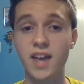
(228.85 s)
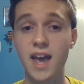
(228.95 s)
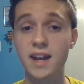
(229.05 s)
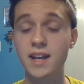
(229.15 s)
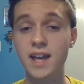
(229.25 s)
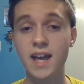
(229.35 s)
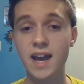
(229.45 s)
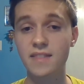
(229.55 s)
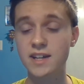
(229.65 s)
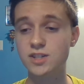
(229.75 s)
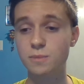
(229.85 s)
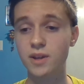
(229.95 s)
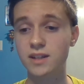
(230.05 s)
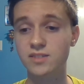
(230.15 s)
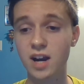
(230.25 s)
and they just
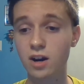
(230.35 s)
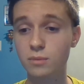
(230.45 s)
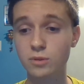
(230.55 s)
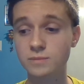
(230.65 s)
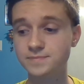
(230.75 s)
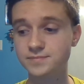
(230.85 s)
played terrible.